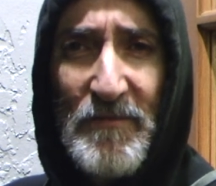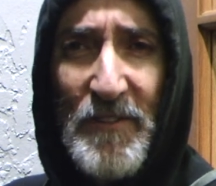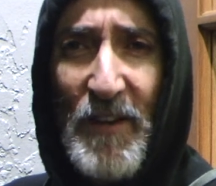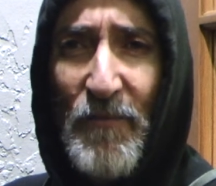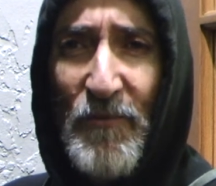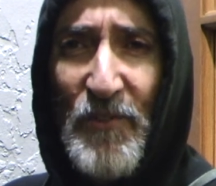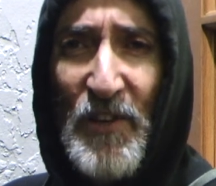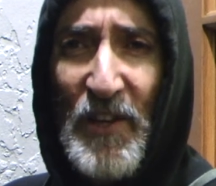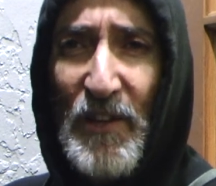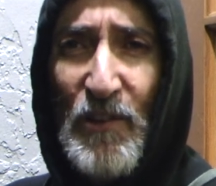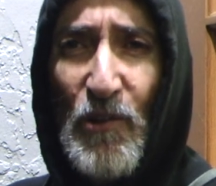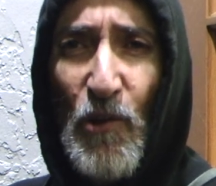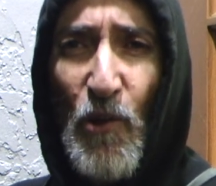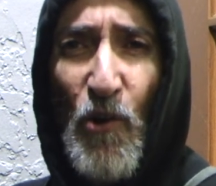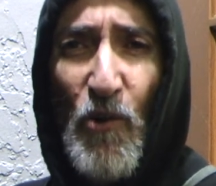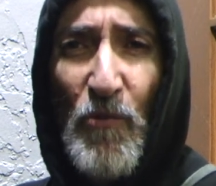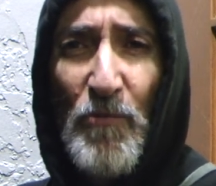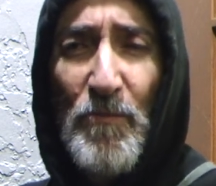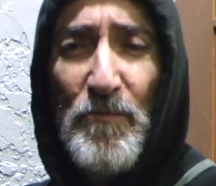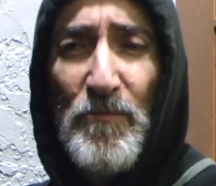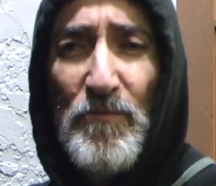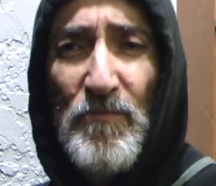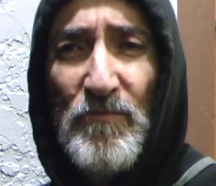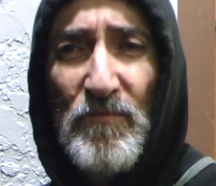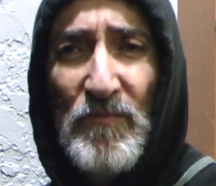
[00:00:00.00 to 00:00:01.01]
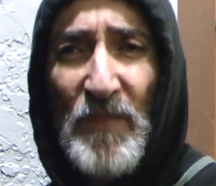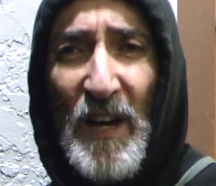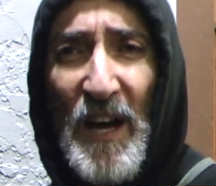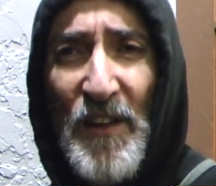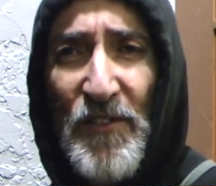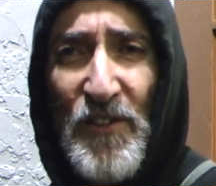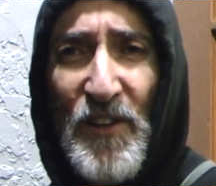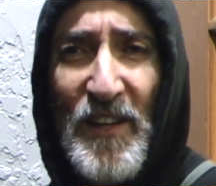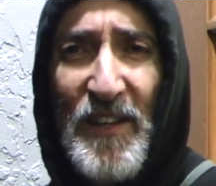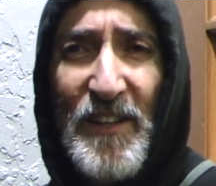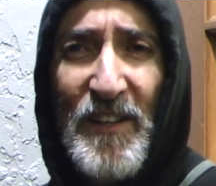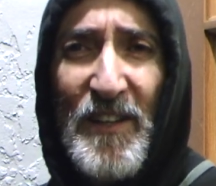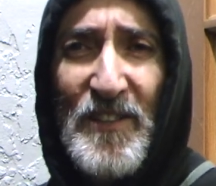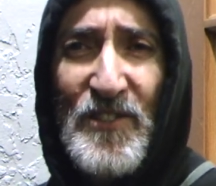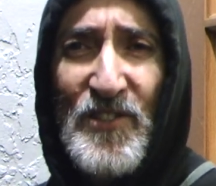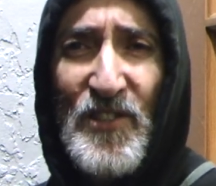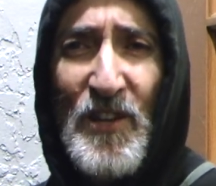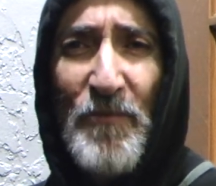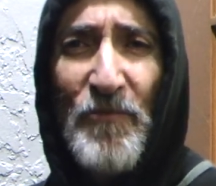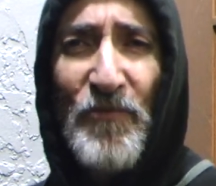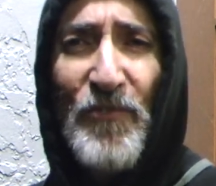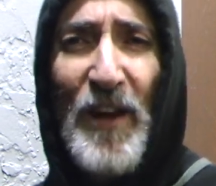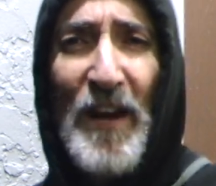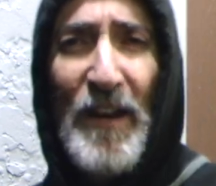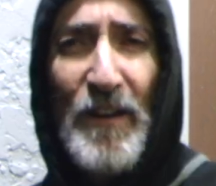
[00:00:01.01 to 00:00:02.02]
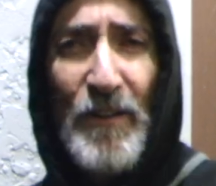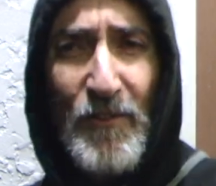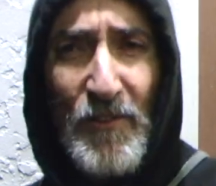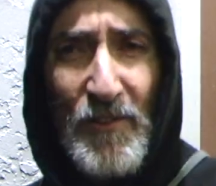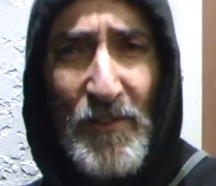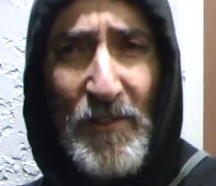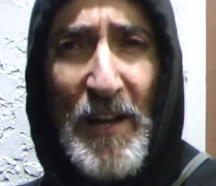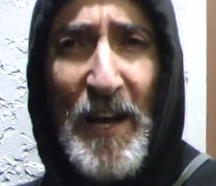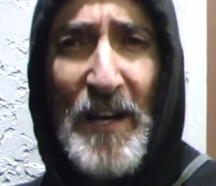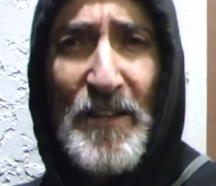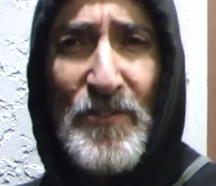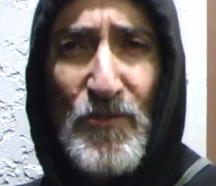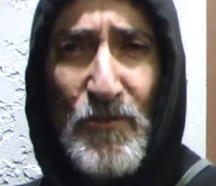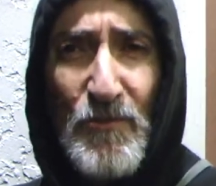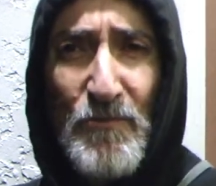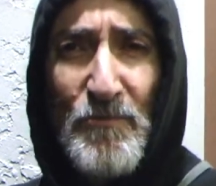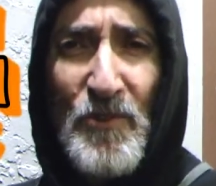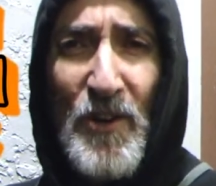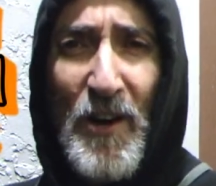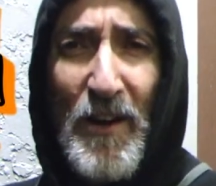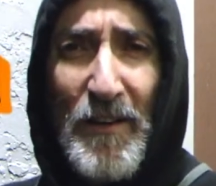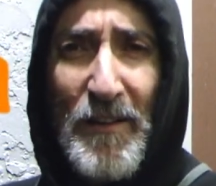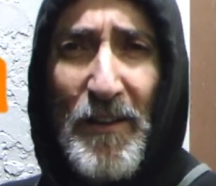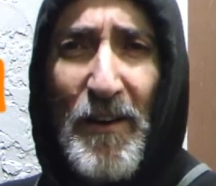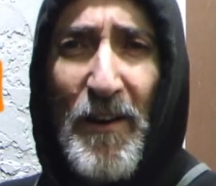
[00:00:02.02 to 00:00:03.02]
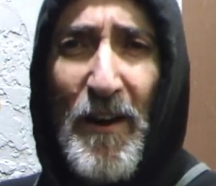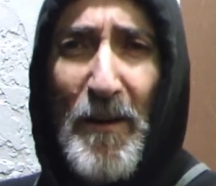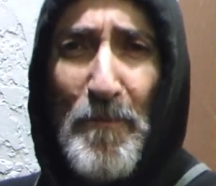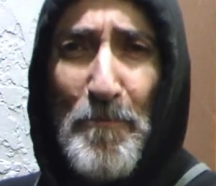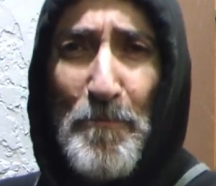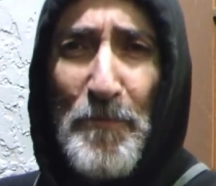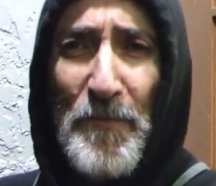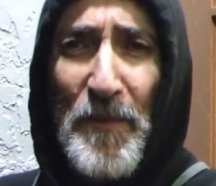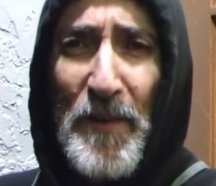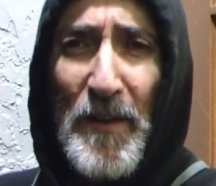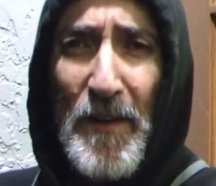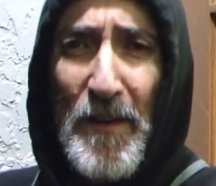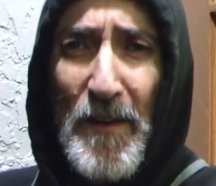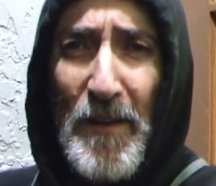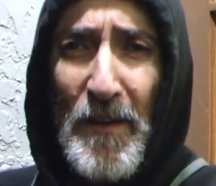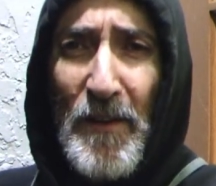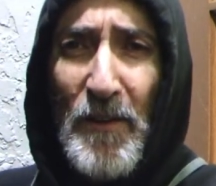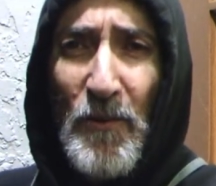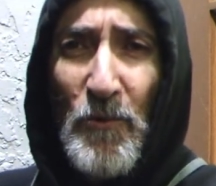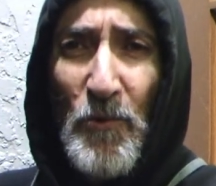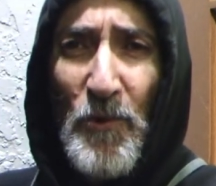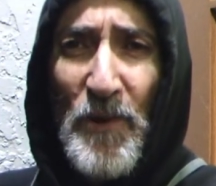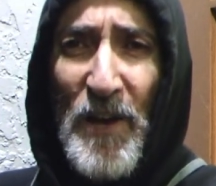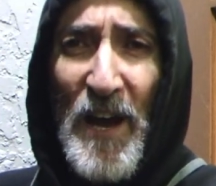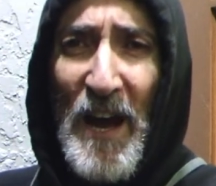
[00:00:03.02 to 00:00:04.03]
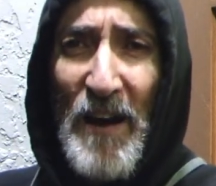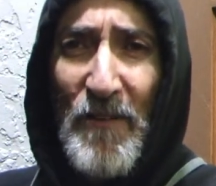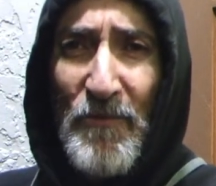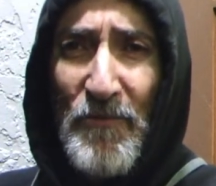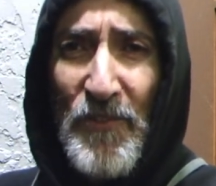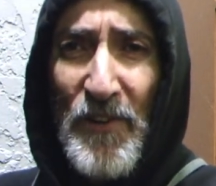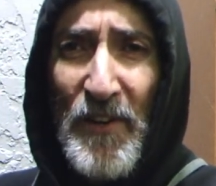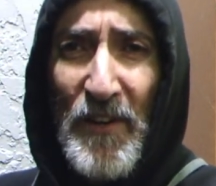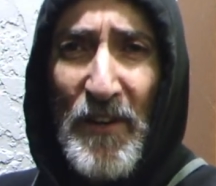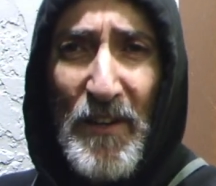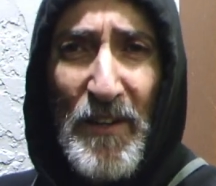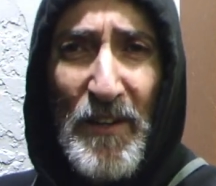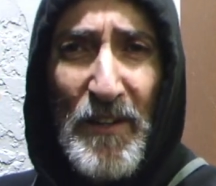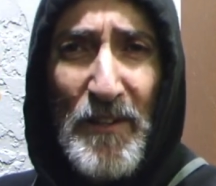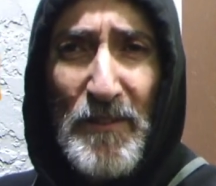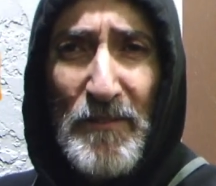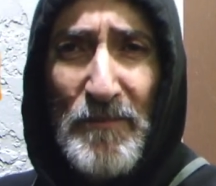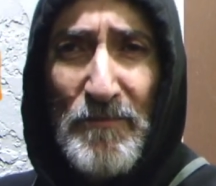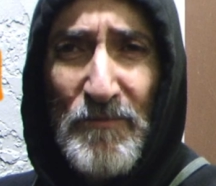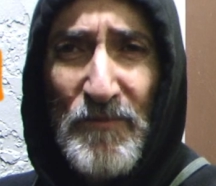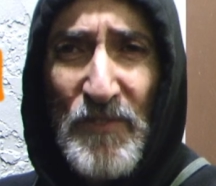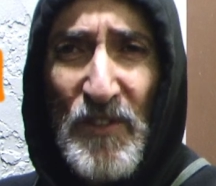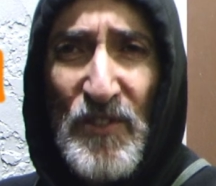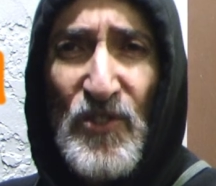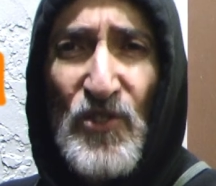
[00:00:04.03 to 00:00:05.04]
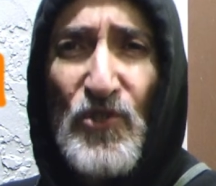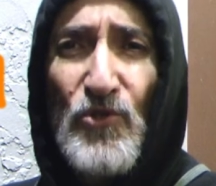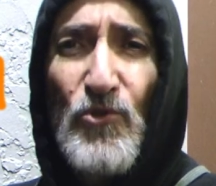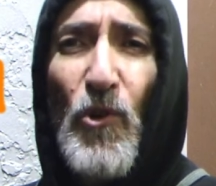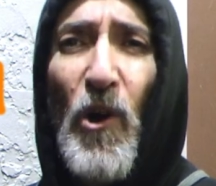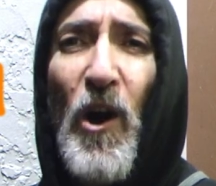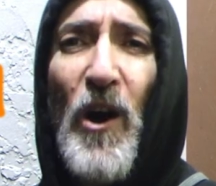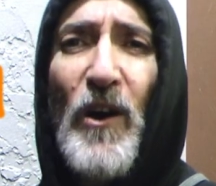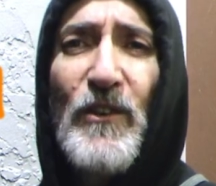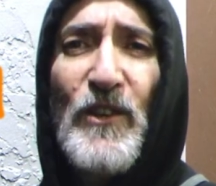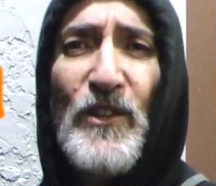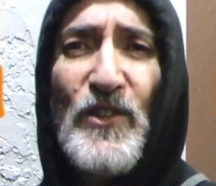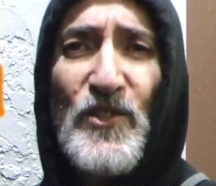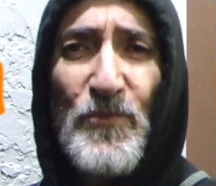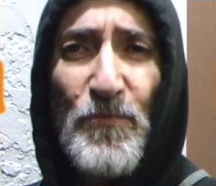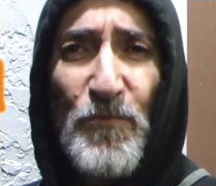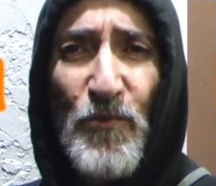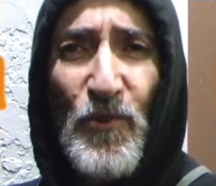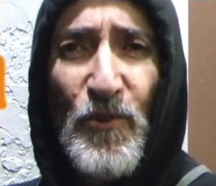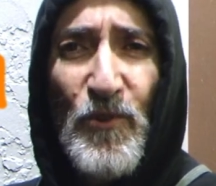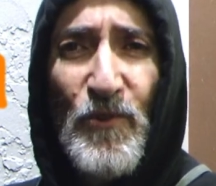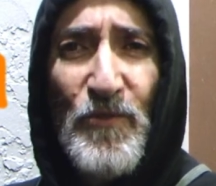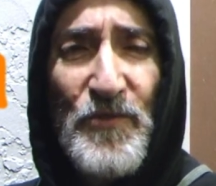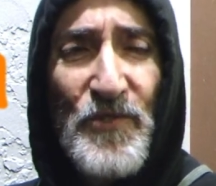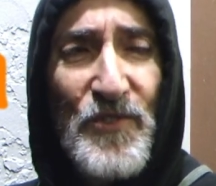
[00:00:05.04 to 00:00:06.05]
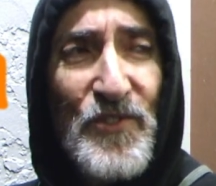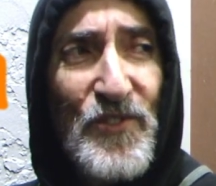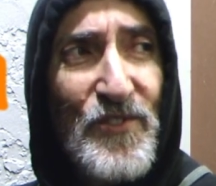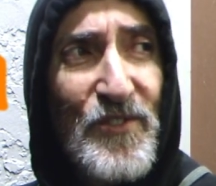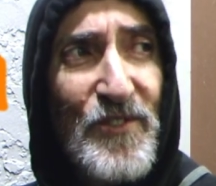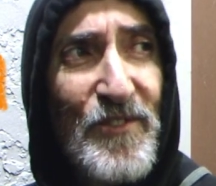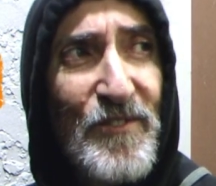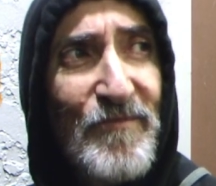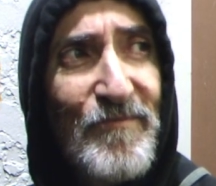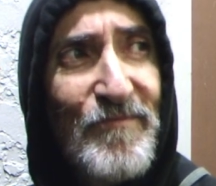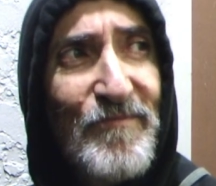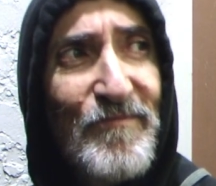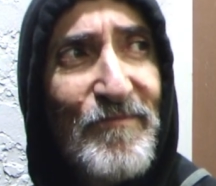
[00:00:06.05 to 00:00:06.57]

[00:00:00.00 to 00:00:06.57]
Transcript: of the globe, I think, except flatearthclassroom.com. We have the strongest proofs.